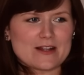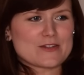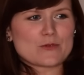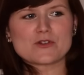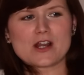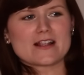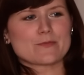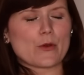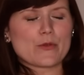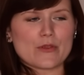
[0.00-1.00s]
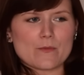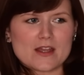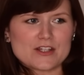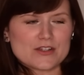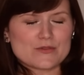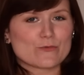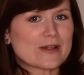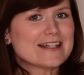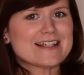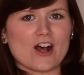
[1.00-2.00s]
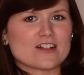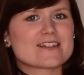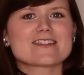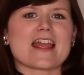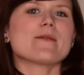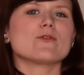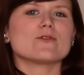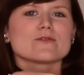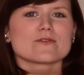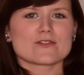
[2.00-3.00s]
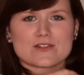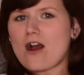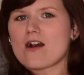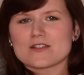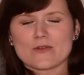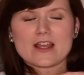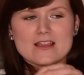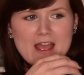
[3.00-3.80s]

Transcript: red supergiants, both of them, they're just really unstable stars, right?